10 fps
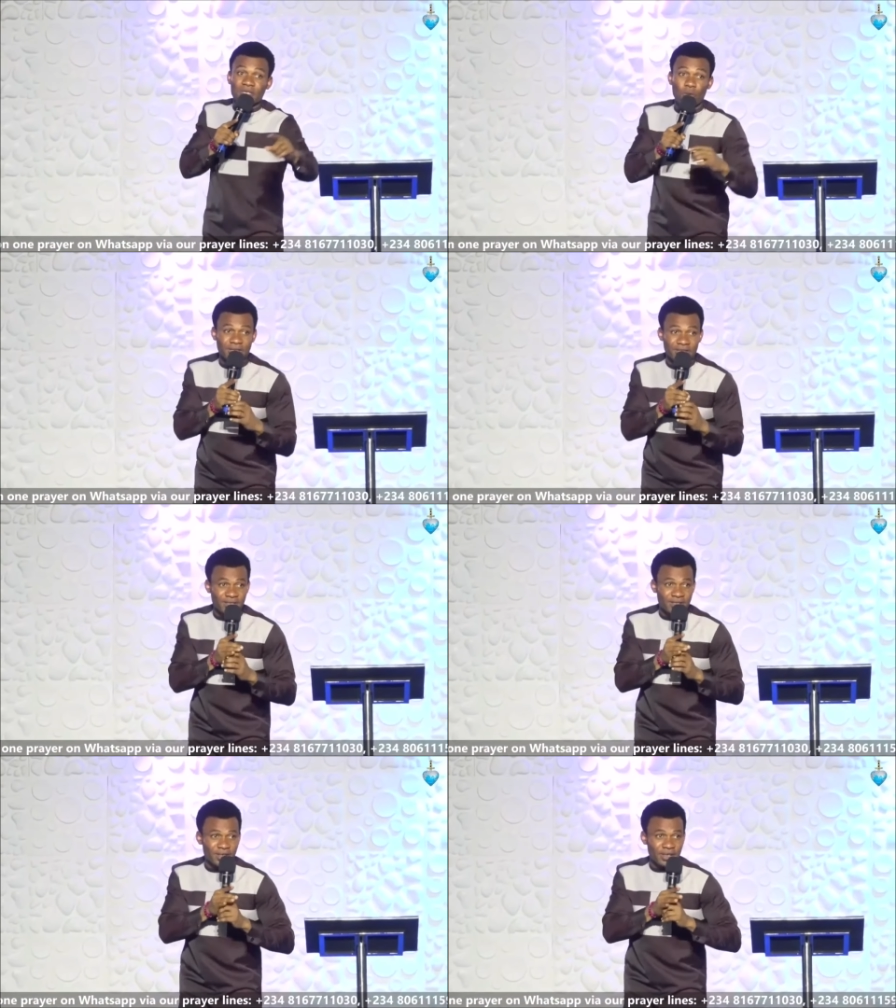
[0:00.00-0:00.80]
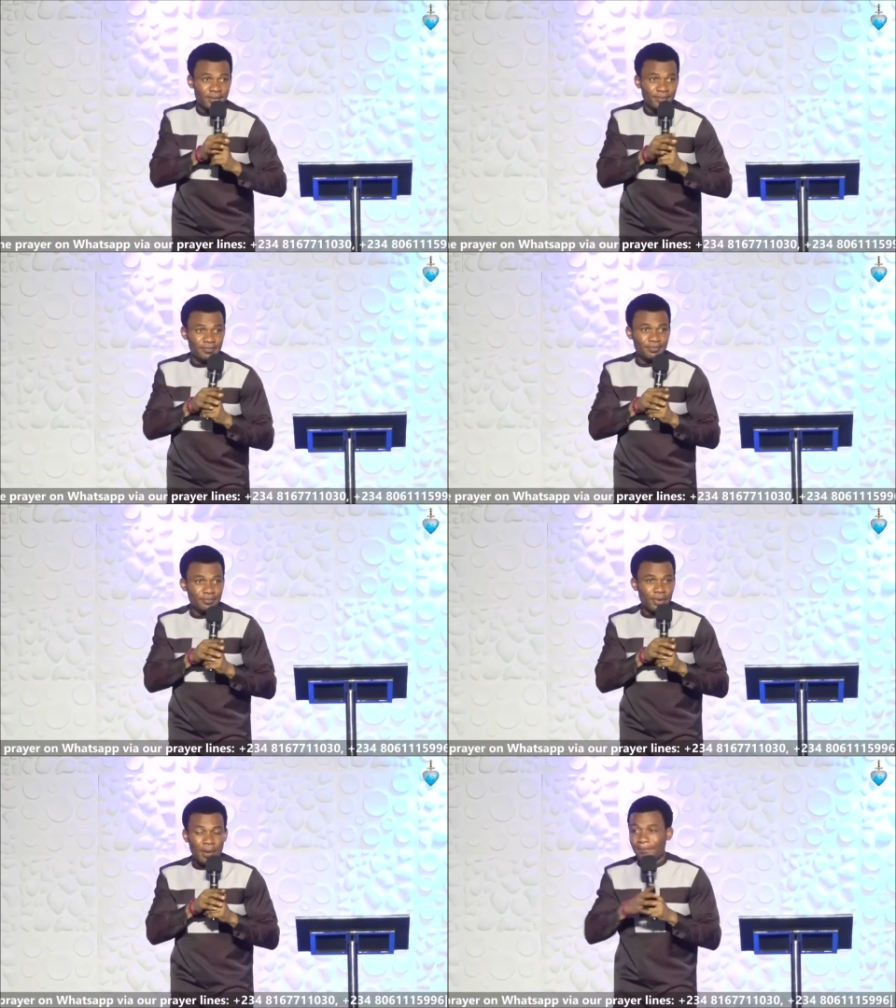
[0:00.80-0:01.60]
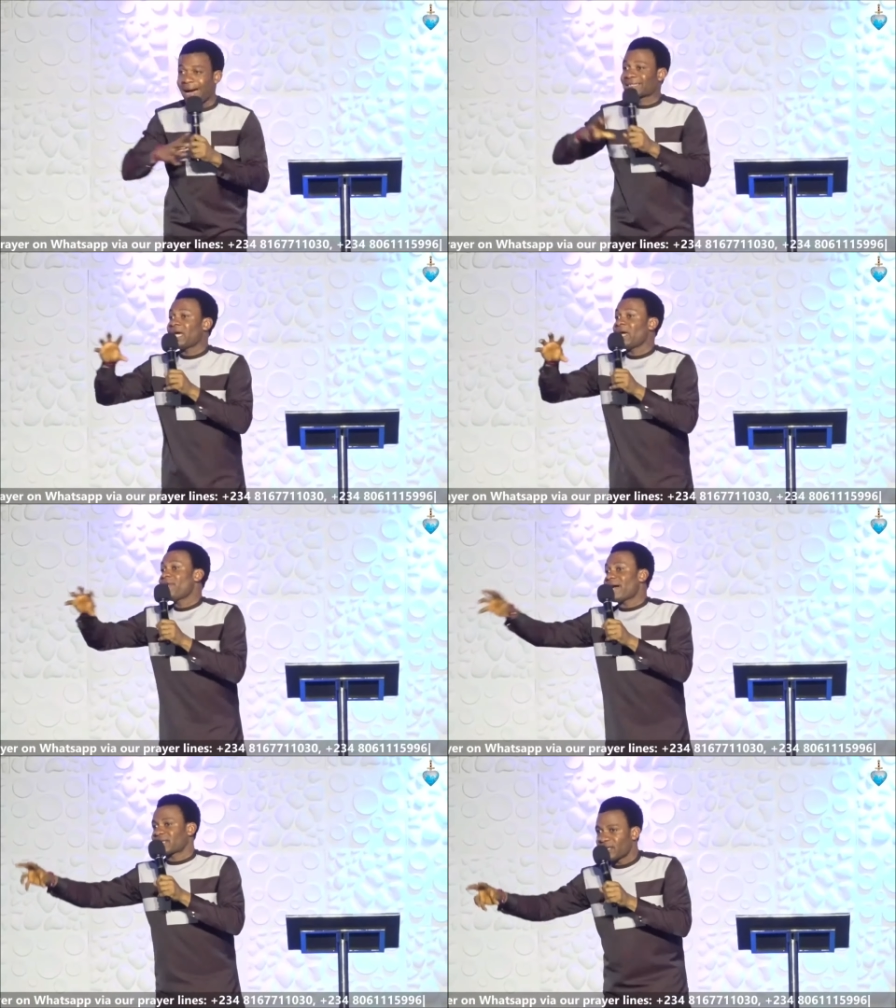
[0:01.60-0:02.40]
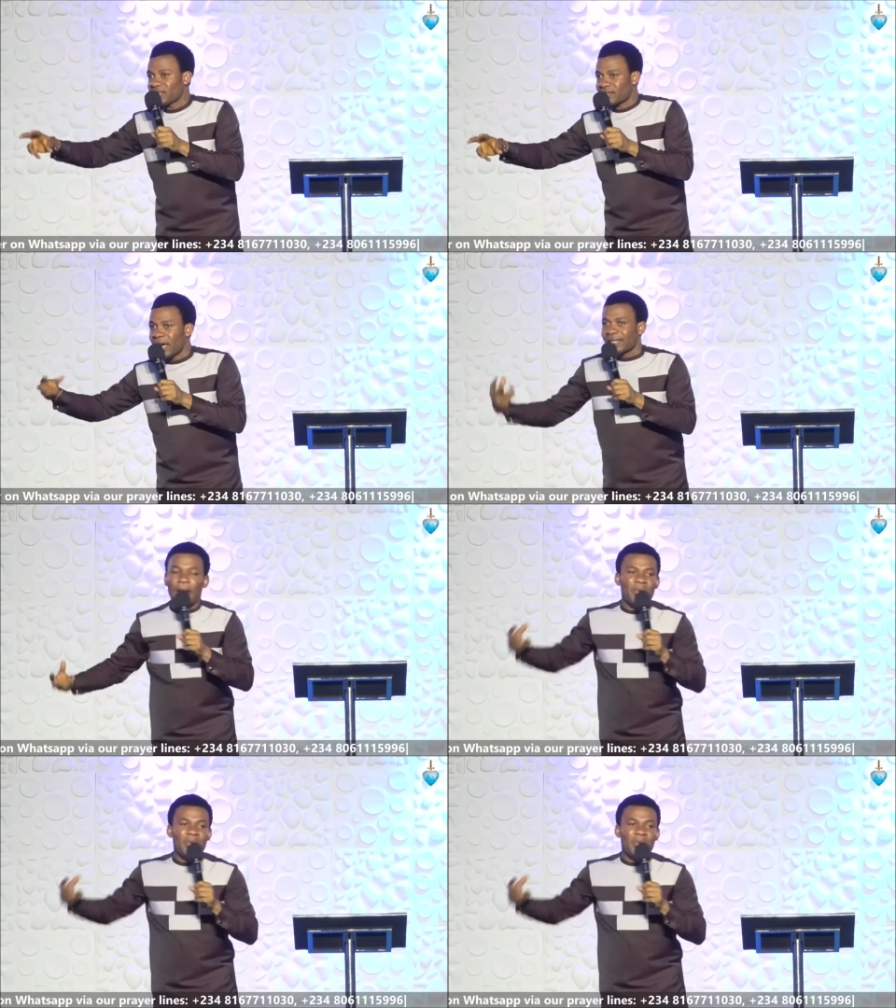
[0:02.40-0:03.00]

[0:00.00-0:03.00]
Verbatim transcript: a weight. Material things that